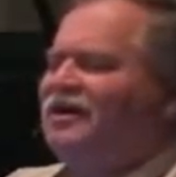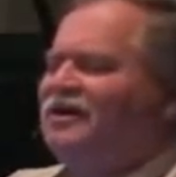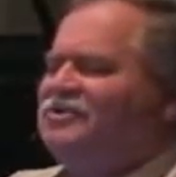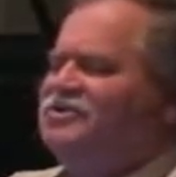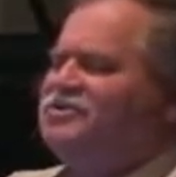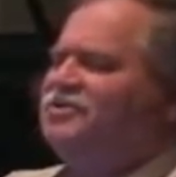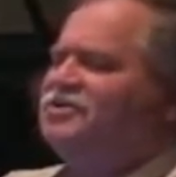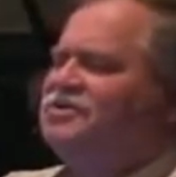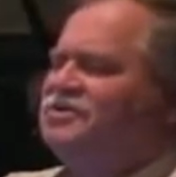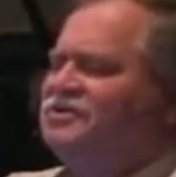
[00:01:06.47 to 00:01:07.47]
In
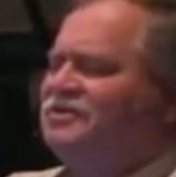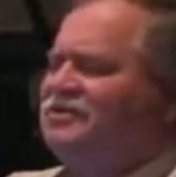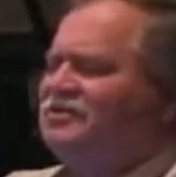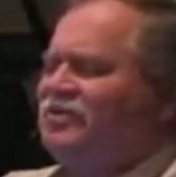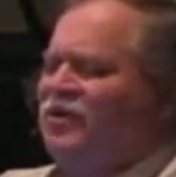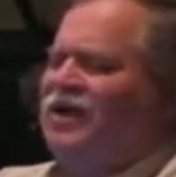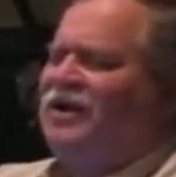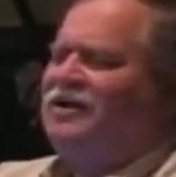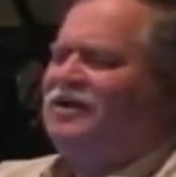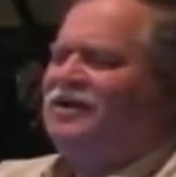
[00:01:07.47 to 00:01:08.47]
Jesus'
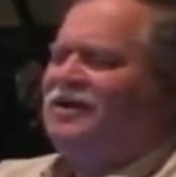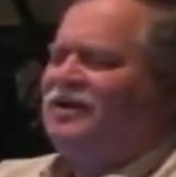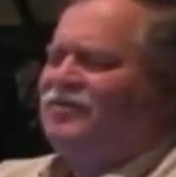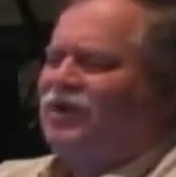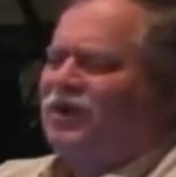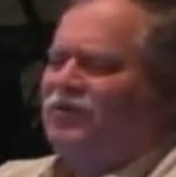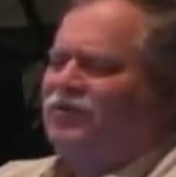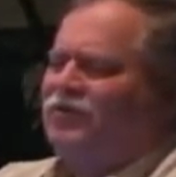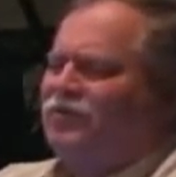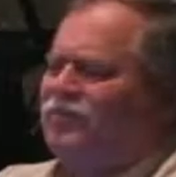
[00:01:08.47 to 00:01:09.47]
great and
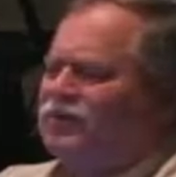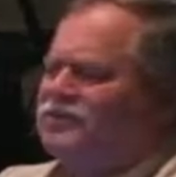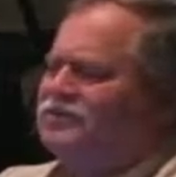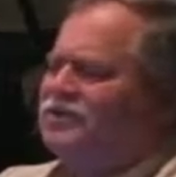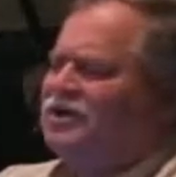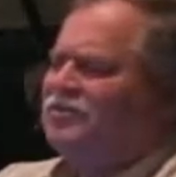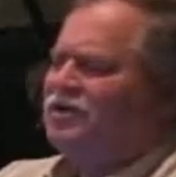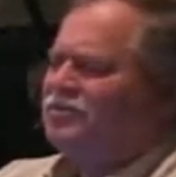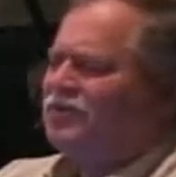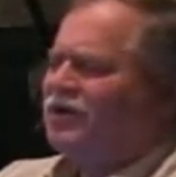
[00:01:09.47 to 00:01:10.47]
powerful and precious name
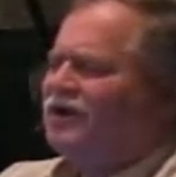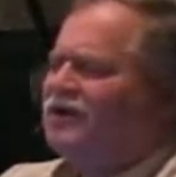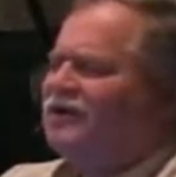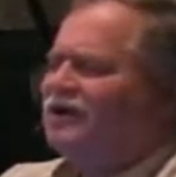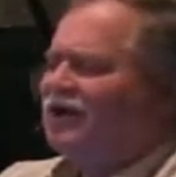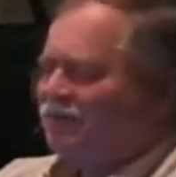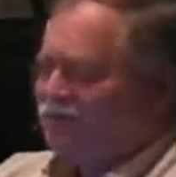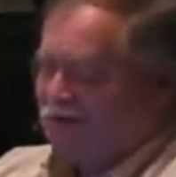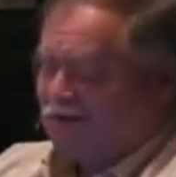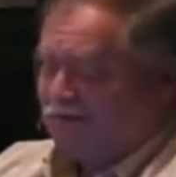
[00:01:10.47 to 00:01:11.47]
I pray.
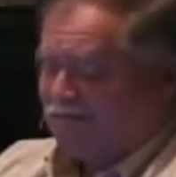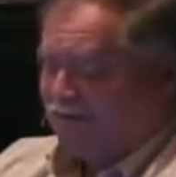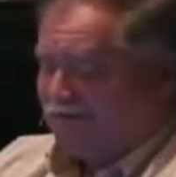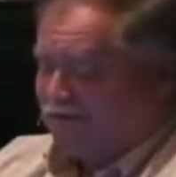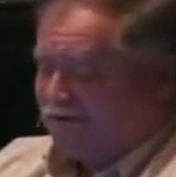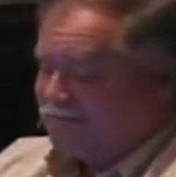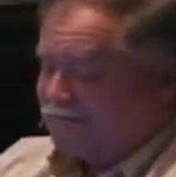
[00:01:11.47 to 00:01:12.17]
Amen. Amen.